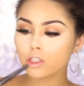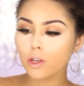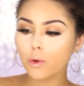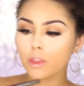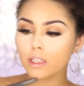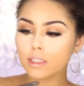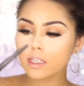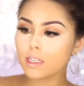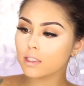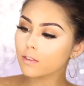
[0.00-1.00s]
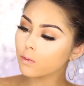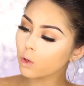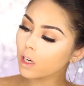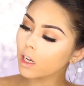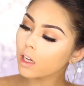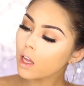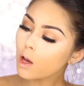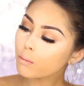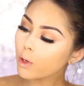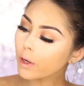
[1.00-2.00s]
So this is the Sephora
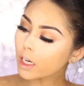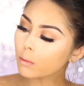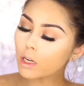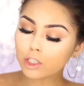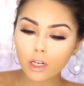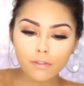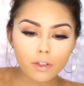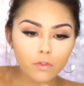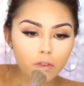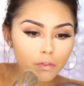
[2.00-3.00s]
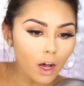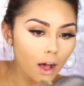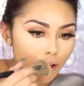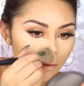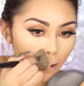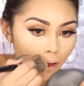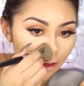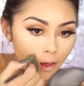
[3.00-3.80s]
Pro Airbrush 55.